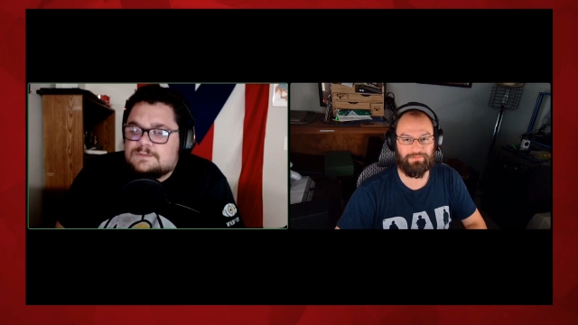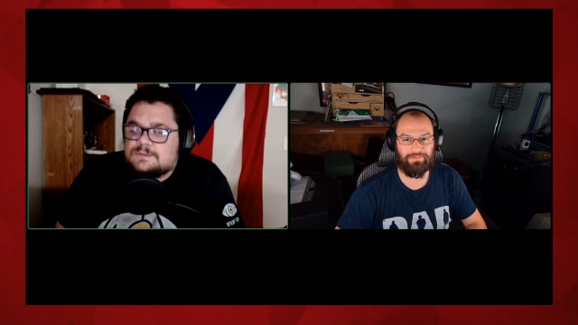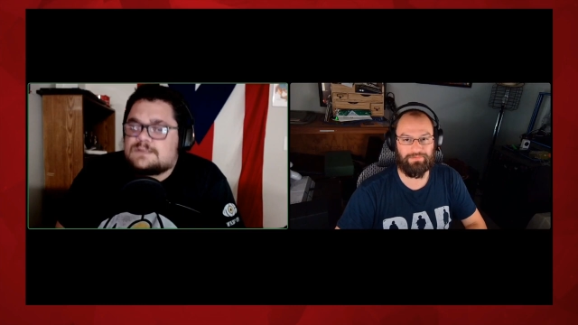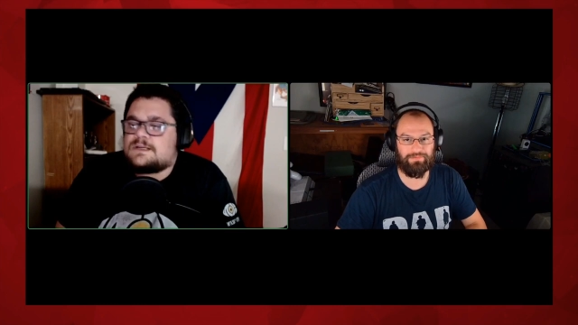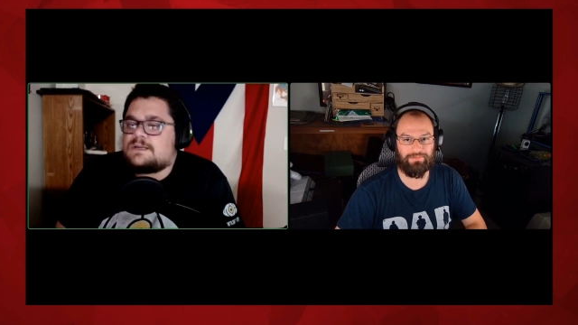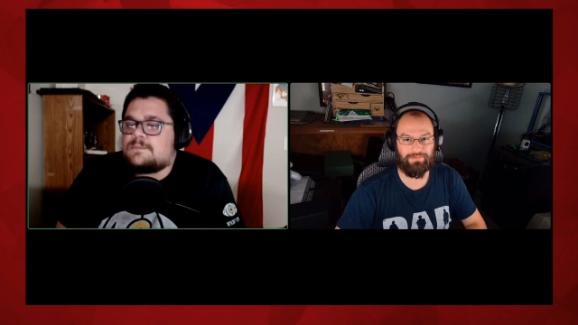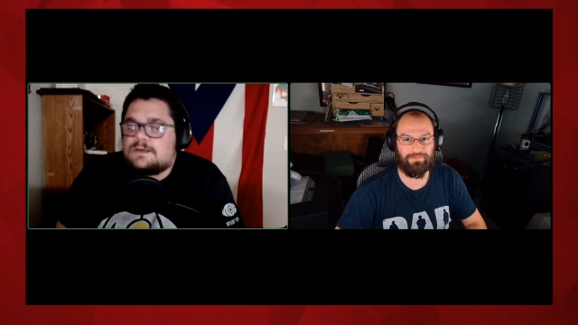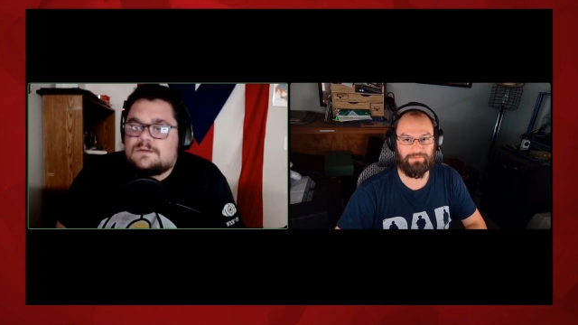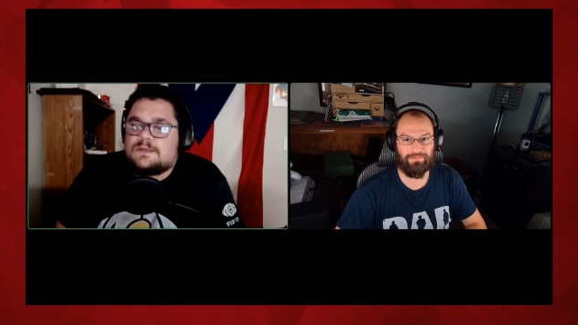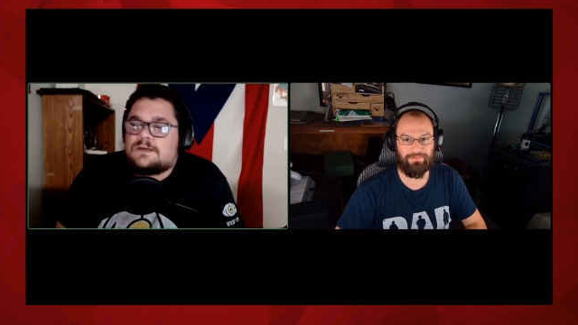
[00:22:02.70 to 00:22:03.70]
Speaker 1: not talking
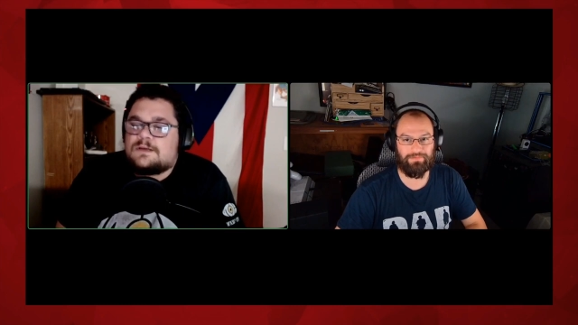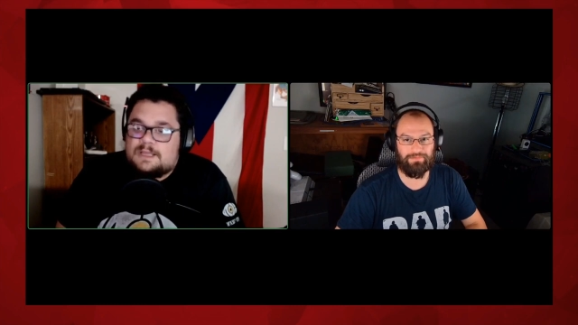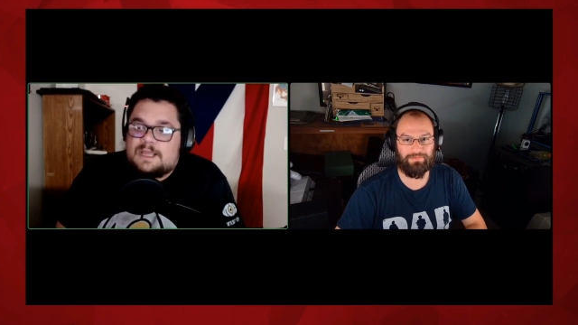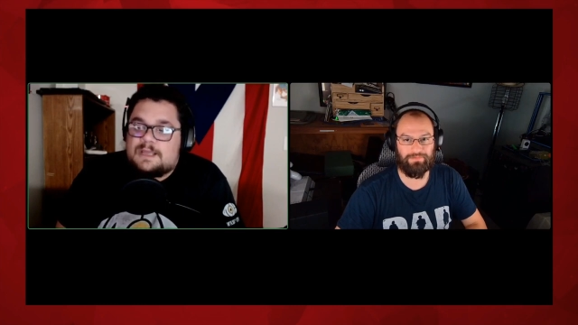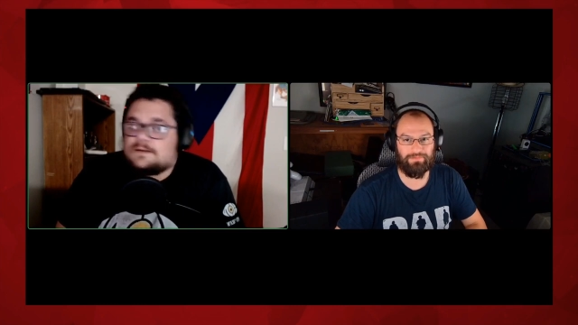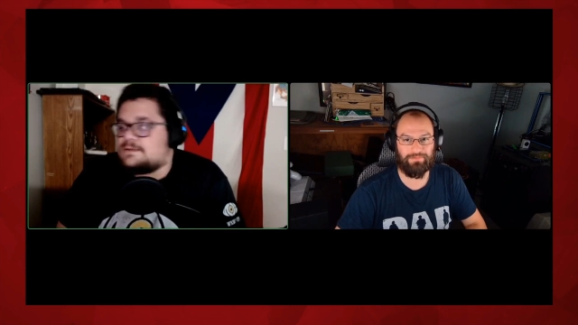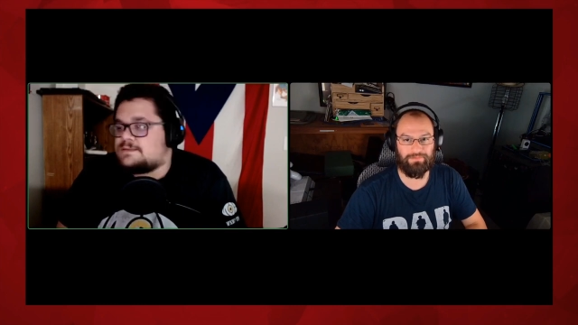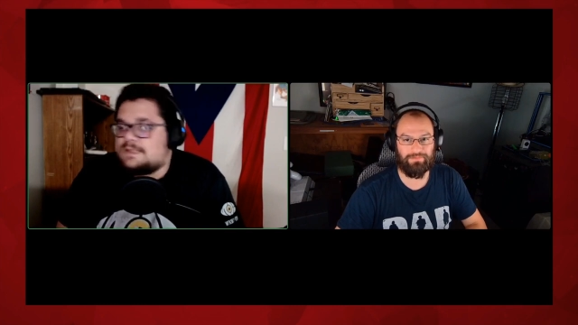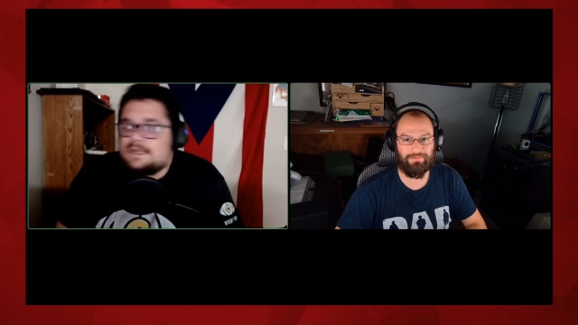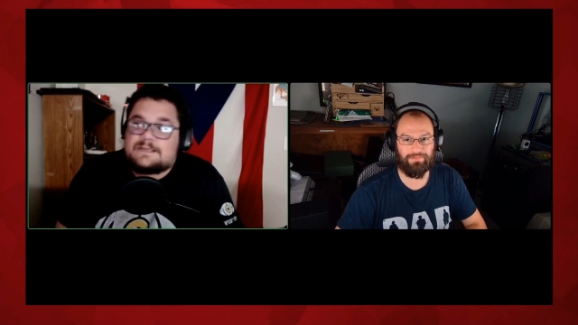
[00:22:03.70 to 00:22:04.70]
about unique or land
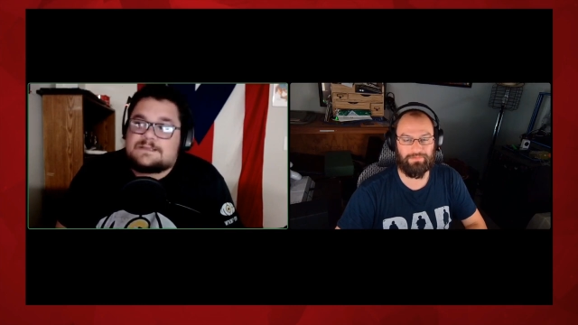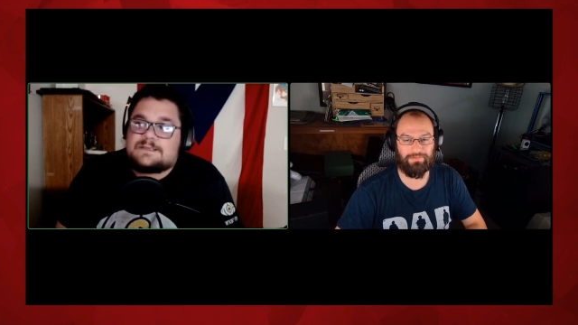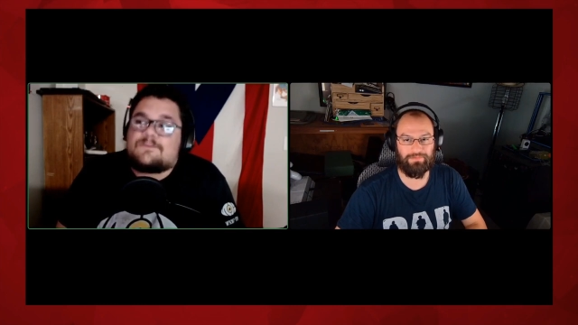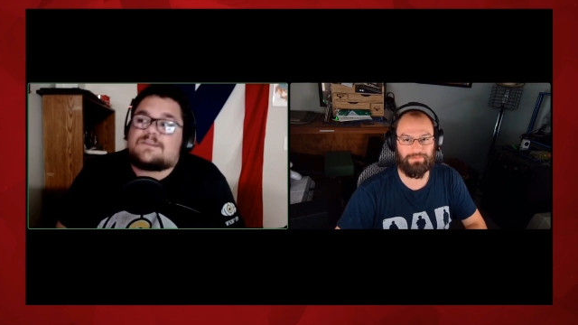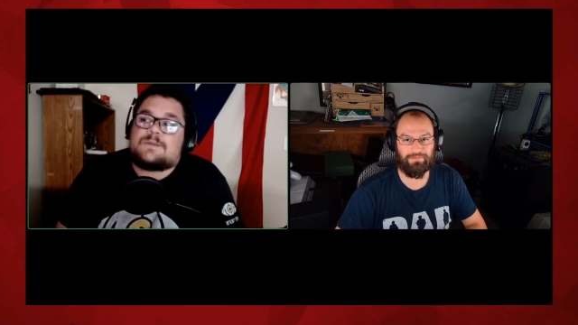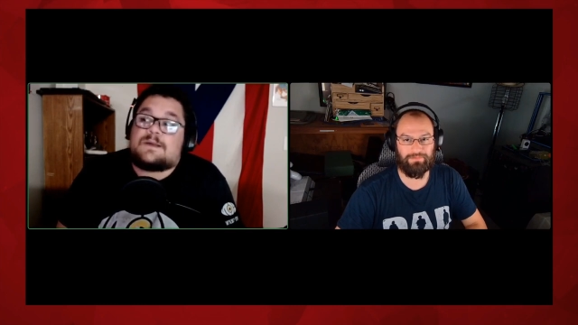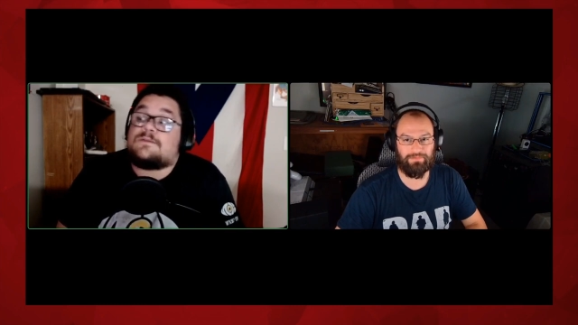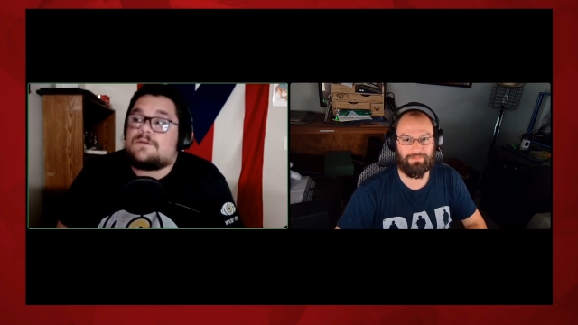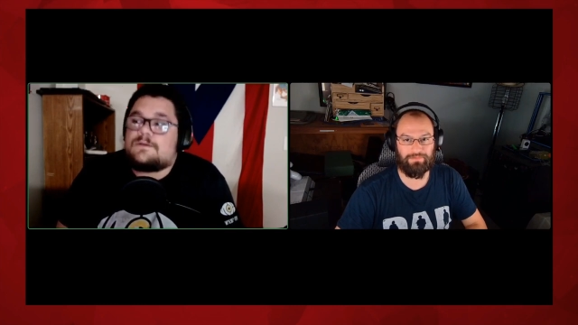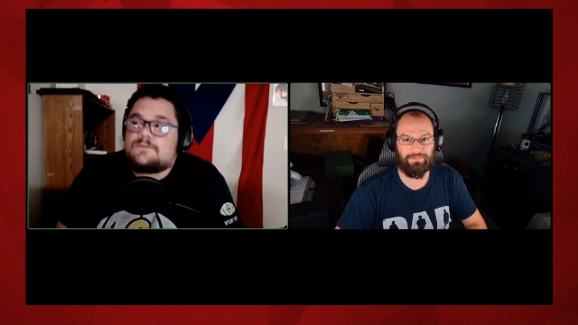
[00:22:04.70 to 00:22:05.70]
because land is
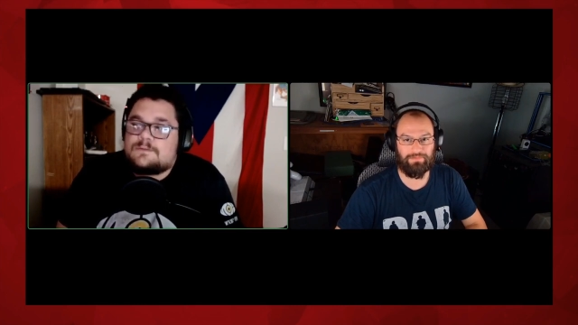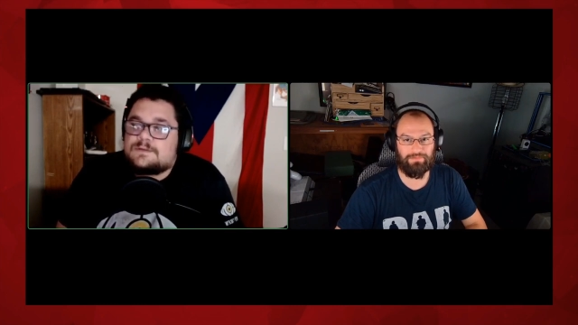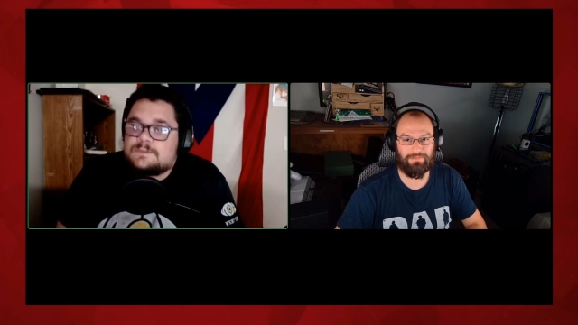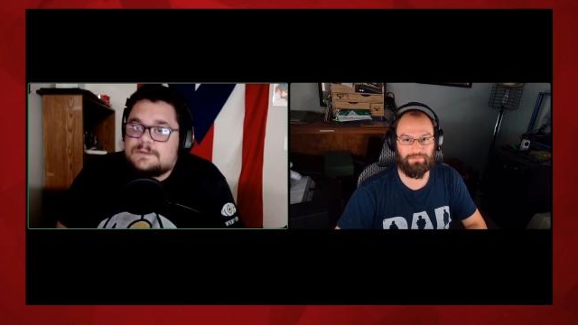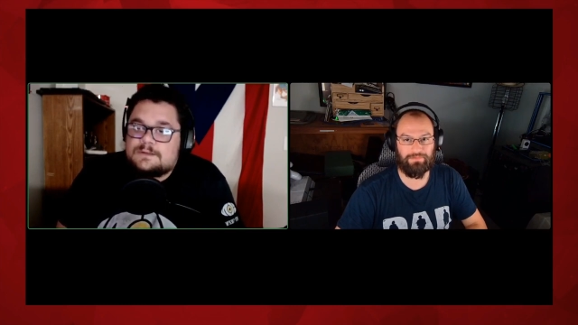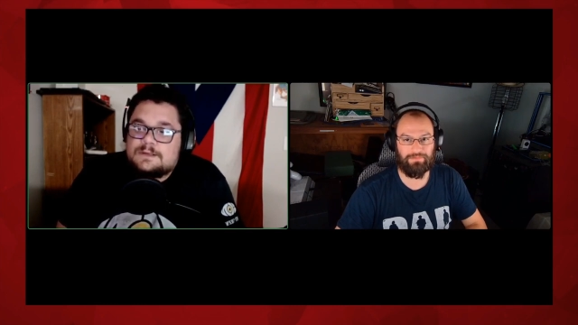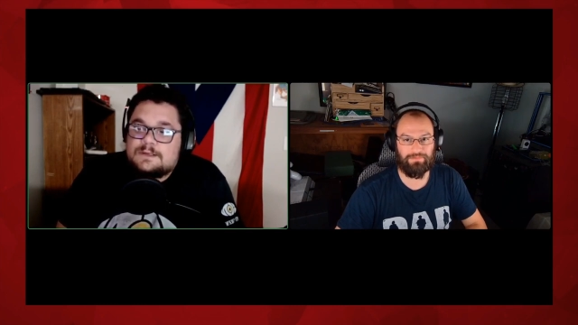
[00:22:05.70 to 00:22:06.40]
self-explanatory for the most part